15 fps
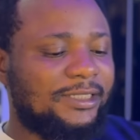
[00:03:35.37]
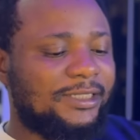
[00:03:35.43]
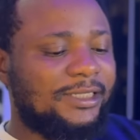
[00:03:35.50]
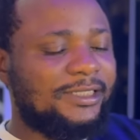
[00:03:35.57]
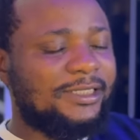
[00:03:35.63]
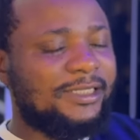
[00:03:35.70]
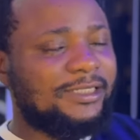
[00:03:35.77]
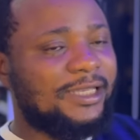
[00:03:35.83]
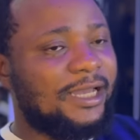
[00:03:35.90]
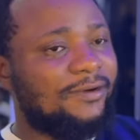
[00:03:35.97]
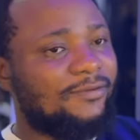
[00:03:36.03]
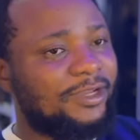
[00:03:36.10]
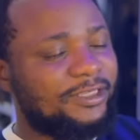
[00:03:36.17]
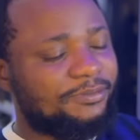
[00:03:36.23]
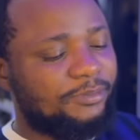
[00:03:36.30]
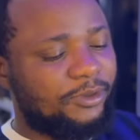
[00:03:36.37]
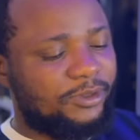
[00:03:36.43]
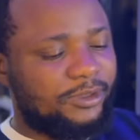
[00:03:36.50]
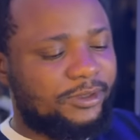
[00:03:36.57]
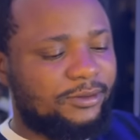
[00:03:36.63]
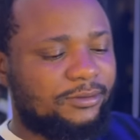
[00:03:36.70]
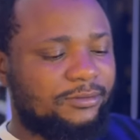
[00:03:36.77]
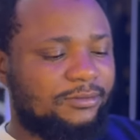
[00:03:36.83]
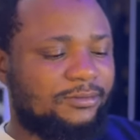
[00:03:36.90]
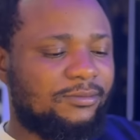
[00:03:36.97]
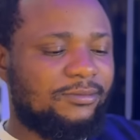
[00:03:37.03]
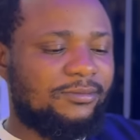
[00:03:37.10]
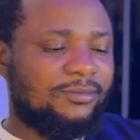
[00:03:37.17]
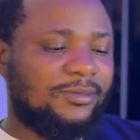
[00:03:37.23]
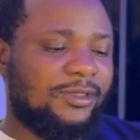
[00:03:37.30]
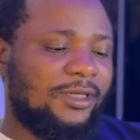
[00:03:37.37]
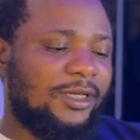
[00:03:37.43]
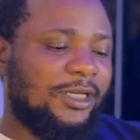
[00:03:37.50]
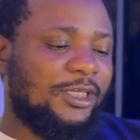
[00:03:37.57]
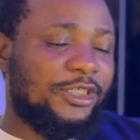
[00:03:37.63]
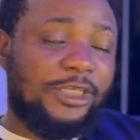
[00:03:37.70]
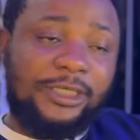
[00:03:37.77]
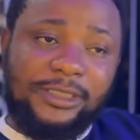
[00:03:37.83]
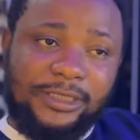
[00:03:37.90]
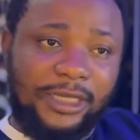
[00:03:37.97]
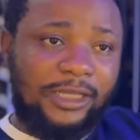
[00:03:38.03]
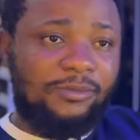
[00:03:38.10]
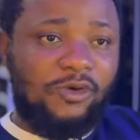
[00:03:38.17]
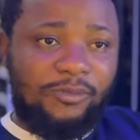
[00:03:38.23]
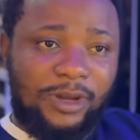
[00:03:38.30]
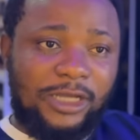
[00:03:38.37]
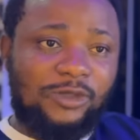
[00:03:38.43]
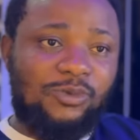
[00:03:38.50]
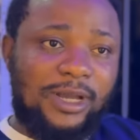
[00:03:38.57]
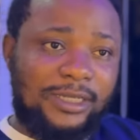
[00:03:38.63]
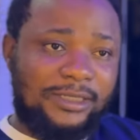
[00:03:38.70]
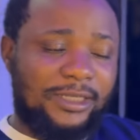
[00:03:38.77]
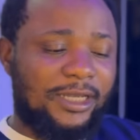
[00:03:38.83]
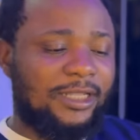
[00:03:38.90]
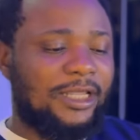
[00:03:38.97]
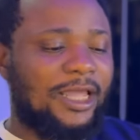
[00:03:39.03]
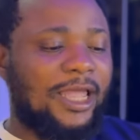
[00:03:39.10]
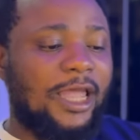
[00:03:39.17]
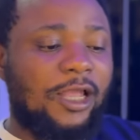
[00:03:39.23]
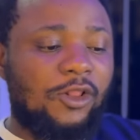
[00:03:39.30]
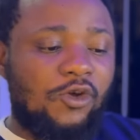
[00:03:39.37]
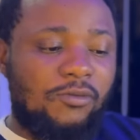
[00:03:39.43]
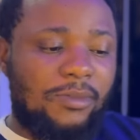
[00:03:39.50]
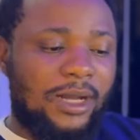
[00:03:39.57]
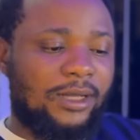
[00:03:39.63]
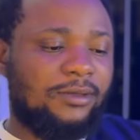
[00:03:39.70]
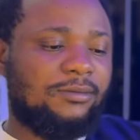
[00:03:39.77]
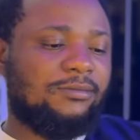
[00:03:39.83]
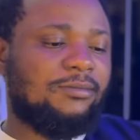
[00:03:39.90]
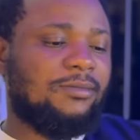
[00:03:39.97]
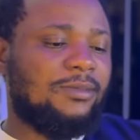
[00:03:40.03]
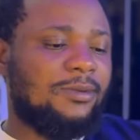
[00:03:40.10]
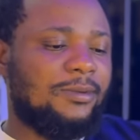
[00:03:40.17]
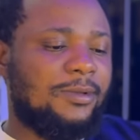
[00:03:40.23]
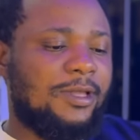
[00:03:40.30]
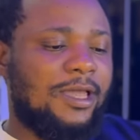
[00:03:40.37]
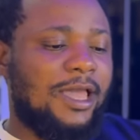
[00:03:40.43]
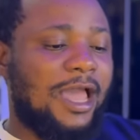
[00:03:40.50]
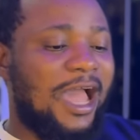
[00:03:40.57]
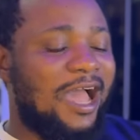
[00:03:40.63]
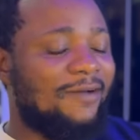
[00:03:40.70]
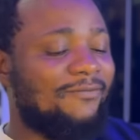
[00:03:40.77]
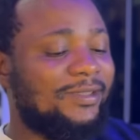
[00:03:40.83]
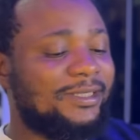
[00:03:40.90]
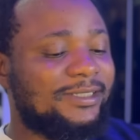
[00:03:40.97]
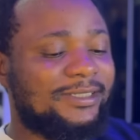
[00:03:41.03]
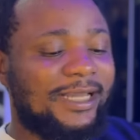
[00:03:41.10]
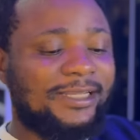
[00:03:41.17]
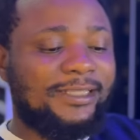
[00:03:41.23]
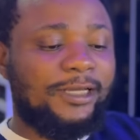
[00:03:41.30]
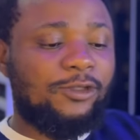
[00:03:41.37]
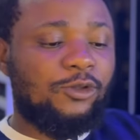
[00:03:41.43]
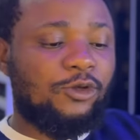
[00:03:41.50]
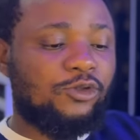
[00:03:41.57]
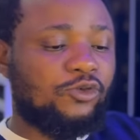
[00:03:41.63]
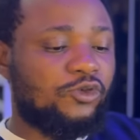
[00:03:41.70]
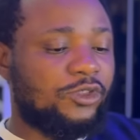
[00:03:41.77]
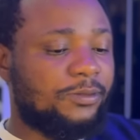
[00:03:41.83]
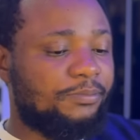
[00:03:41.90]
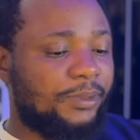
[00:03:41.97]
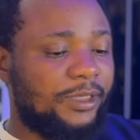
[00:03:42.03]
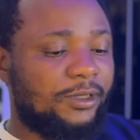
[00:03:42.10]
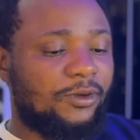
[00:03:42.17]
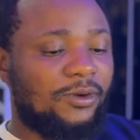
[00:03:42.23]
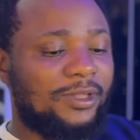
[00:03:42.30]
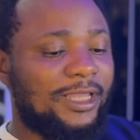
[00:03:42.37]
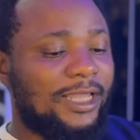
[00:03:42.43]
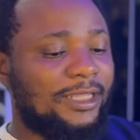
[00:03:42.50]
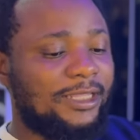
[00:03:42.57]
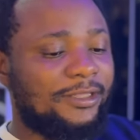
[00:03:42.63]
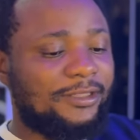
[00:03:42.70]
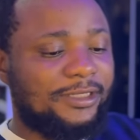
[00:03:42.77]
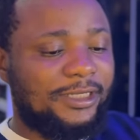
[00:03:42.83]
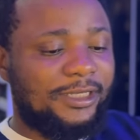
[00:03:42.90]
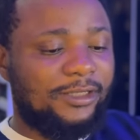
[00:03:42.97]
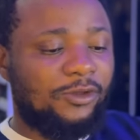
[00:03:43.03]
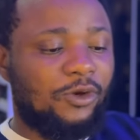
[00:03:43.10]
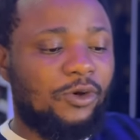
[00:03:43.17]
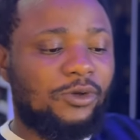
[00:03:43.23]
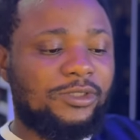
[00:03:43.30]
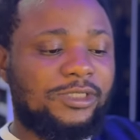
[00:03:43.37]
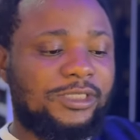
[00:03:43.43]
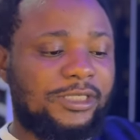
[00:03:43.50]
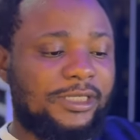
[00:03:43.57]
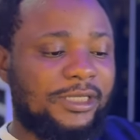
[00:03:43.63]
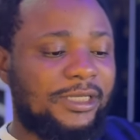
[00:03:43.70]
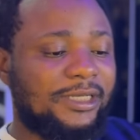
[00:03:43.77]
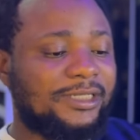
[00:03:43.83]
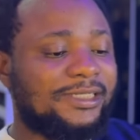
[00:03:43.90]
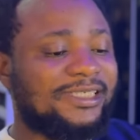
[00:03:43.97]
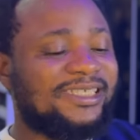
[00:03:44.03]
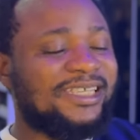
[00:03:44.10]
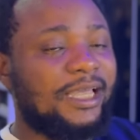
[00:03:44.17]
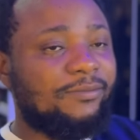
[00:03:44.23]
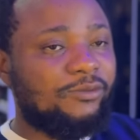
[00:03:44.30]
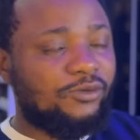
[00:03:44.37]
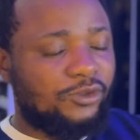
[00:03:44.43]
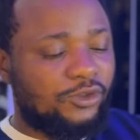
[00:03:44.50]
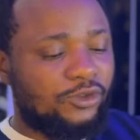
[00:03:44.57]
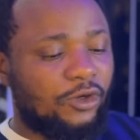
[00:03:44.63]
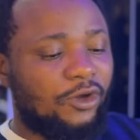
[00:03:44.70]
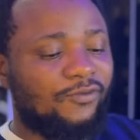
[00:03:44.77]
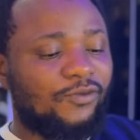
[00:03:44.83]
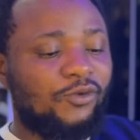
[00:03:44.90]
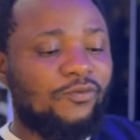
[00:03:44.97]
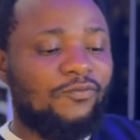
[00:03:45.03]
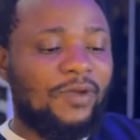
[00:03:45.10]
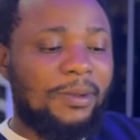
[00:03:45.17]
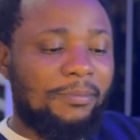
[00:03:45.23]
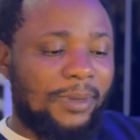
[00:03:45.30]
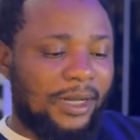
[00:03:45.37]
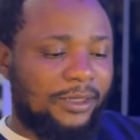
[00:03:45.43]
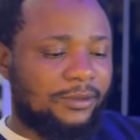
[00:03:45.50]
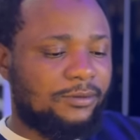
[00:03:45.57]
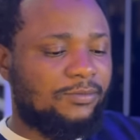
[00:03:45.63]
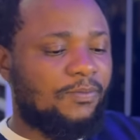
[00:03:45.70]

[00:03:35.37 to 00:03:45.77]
this is her response. She said, Mohbad's wife said, "Hello, man. I've decided not to speak on anything until 7th of November,